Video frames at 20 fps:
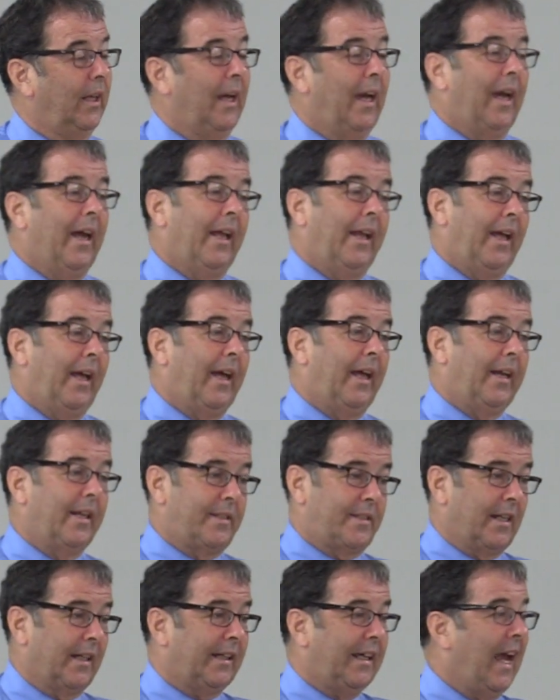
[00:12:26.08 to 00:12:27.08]
And
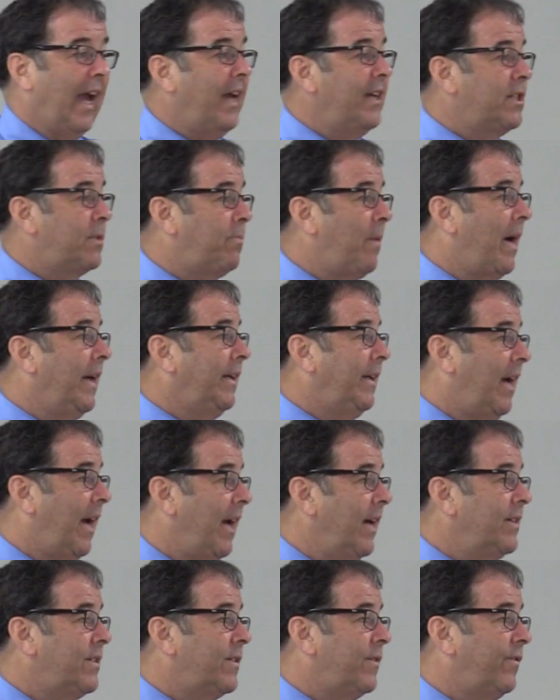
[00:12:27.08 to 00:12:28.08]
it's a
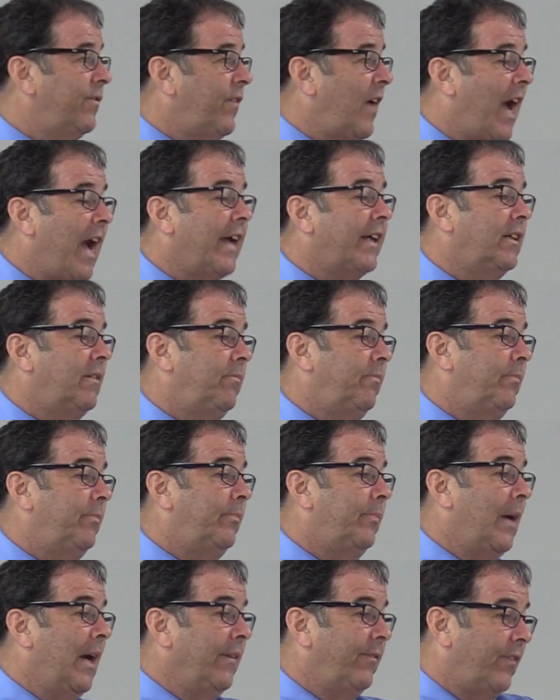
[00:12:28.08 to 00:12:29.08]
case-by-case,
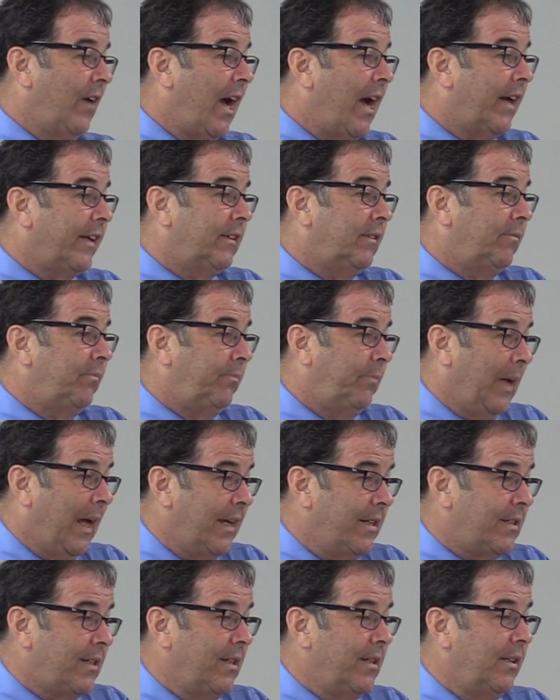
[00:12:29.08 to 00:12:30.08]
fact-by-fact
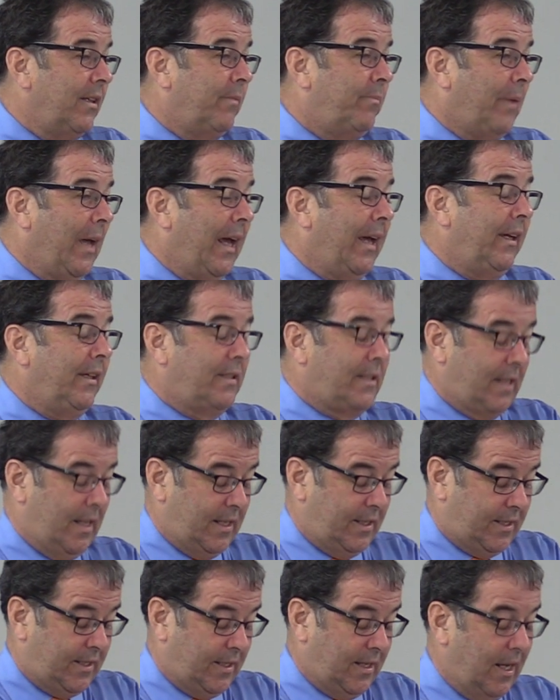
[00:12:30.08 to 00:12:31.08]

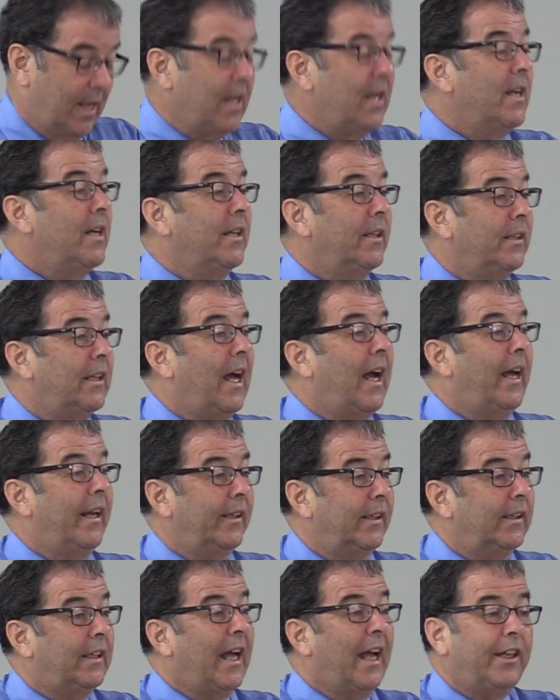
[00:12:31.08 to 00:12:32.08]
basis
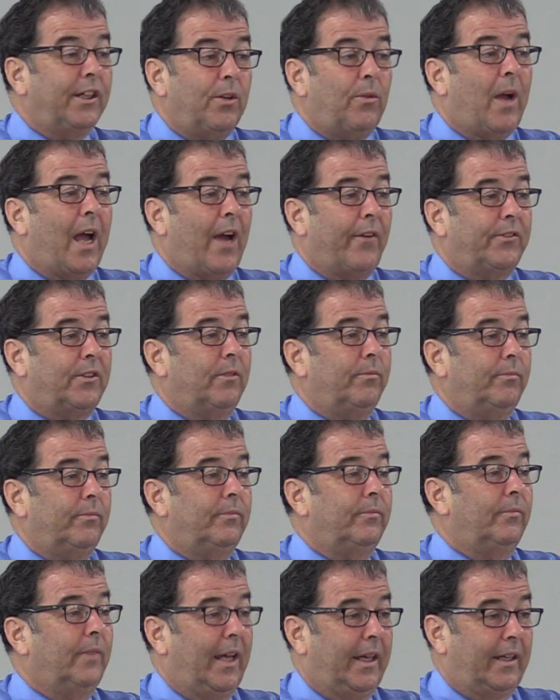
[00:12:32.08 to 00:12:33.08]
that you have to
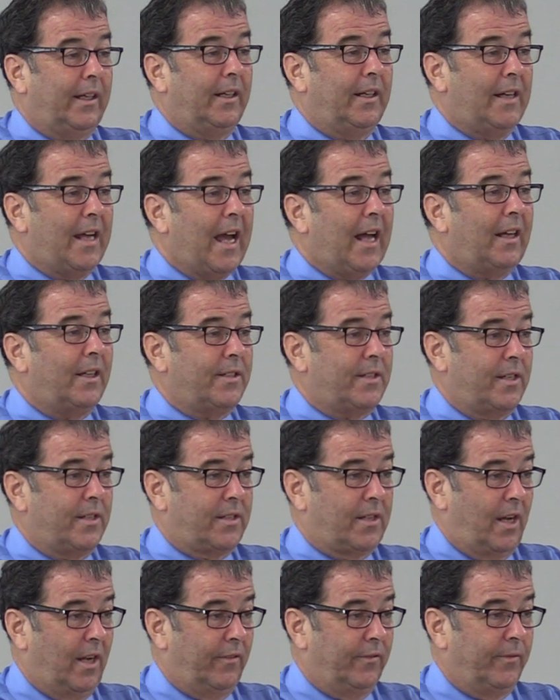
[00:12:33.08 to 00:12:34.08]
make an
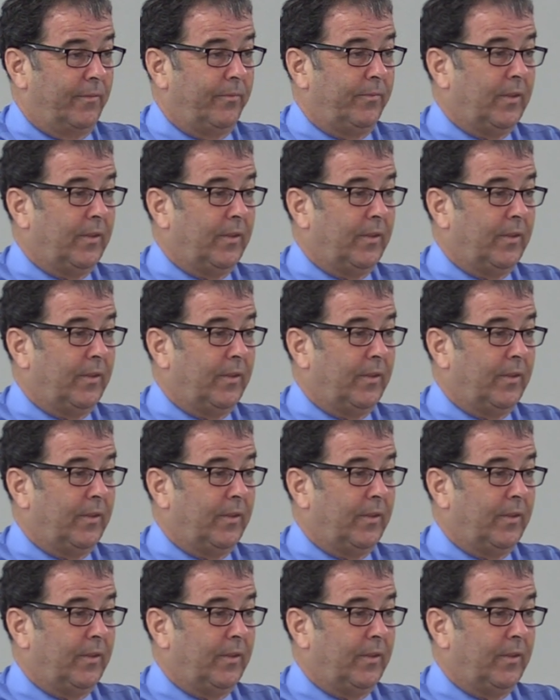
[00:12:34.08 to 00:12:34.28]
analysis of.